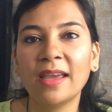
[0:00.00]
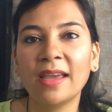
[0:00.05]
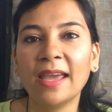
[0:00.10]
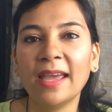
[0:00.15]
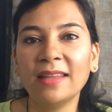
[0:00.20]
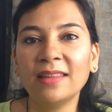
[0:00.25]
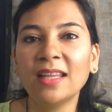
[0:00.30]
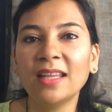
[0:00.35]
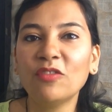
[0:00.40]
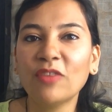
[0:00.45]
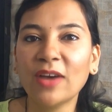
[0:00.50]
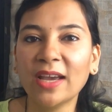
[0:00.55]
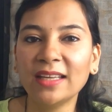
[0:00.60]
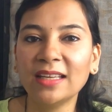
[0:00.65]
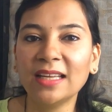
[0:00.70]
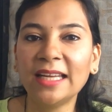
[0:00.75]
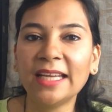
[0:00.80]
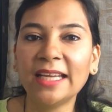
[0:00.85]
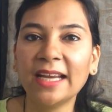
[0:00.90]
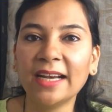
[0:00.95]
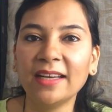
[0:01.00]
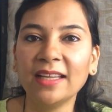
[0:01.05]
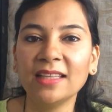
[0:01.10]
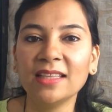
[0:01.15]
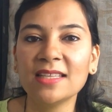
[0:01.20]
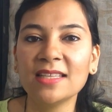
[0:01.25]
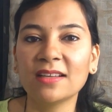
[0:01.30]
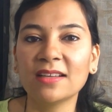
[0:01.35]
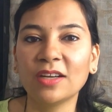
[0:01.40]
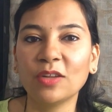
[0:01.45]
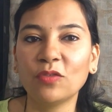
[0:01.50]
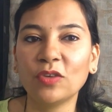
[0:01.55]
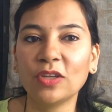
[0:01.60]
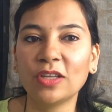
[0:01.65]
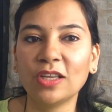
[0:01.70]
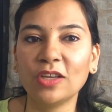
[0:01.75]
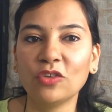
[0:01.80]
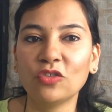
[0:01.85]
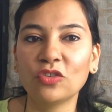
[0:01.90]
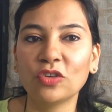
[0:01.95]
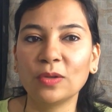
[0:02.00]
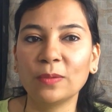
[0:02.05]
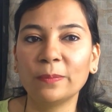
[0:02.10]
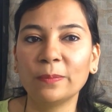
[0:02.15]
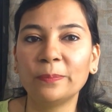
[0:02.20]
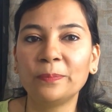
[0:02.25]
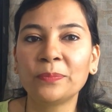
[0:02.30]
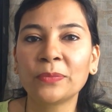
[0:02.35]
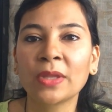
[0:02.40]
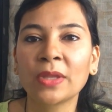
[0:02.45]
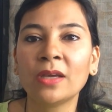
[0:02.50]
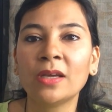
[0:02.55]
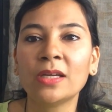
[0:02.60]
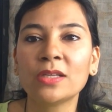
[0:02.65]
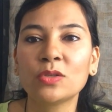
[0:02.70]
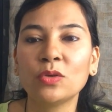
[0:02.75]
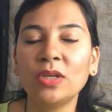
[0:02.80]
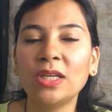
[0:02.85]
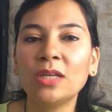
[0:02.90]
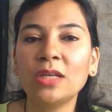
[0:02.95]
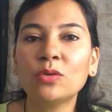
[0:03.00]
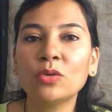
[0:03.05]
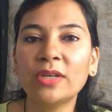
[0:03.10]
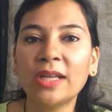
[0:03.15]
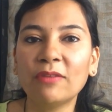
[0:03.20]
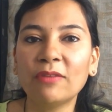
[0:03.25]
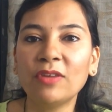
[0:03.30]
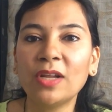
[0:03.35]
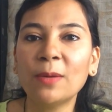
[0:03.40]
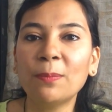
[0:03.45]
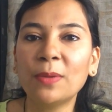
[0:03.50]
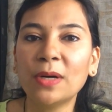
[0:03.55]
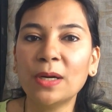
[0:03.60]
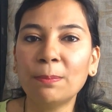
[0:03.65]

and then finally getting the certification. So you need to develop a